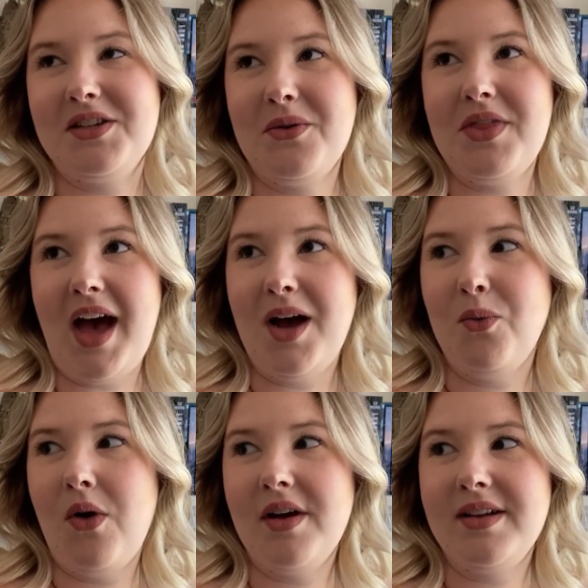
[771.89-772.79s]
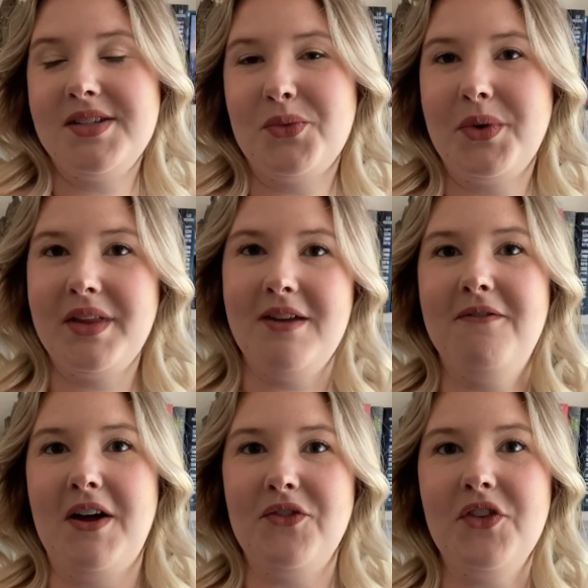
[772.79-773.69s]
So that was really
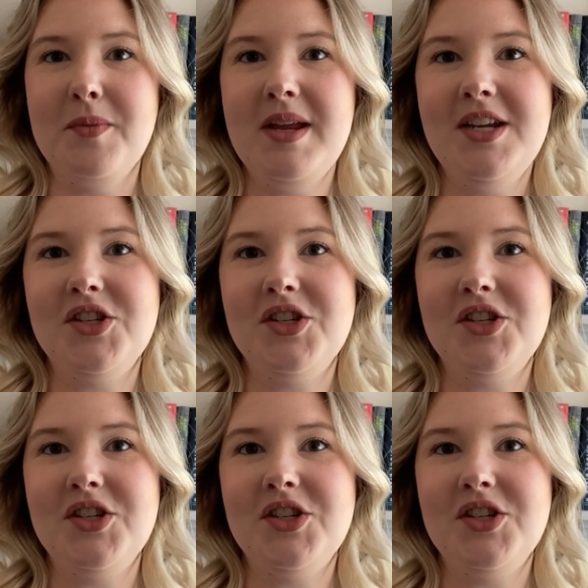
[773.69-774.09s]
fun for me